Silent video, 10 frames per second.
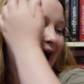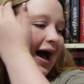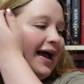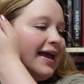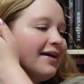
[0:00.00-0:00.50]

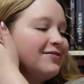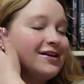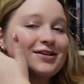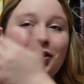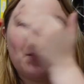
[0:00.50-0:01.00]
I have
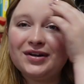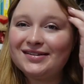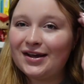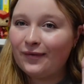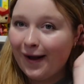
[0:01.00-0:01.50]
not done a
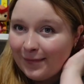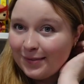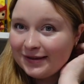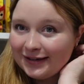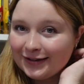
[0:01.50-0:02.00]
one-take
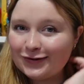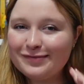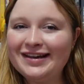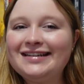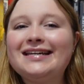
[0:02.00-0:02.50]
wrap-up in a little
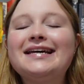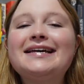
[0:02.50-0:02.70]
bit,